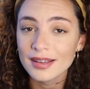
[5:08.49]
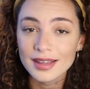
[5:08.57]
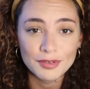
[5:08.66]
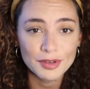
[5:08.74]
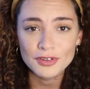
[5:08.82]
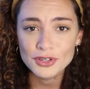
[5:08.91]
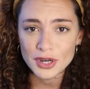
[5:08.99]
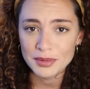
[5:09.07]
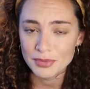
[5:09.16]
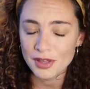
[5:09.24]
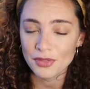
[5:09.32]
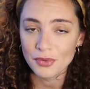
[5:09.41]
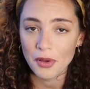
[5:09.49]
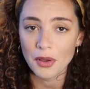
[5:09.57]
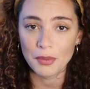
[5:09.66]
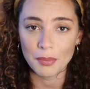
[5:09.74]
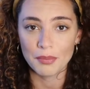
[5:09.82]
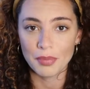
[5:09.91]
Have you ever tried breath
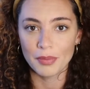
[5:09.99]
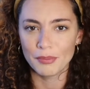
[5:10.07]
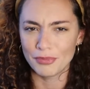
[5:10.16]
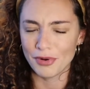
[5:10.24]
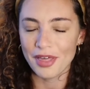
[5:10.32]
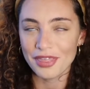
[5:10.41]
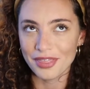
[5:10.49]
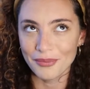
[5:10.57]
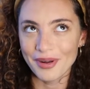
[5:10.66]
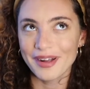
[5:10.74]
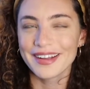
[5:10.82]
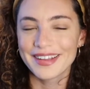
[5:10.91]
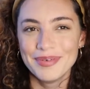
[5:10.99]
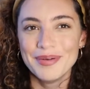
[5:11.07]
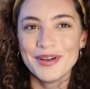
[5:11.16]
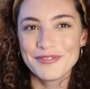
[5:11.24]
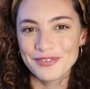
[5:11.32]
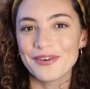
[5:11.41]
work
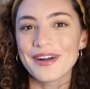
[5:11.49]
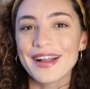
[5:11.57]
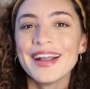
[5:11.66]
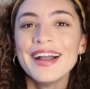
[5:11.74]
before?